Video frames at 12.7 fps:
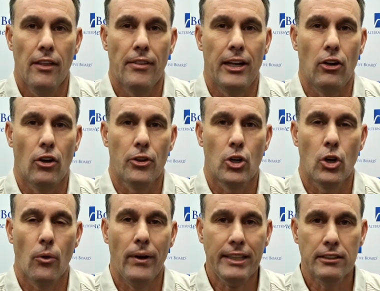that are the
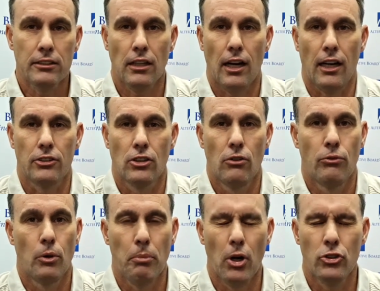correct size
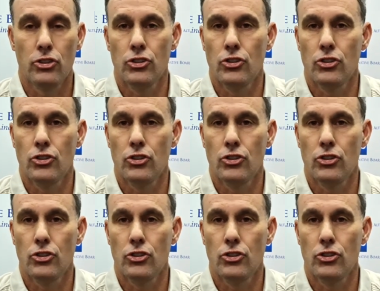for posting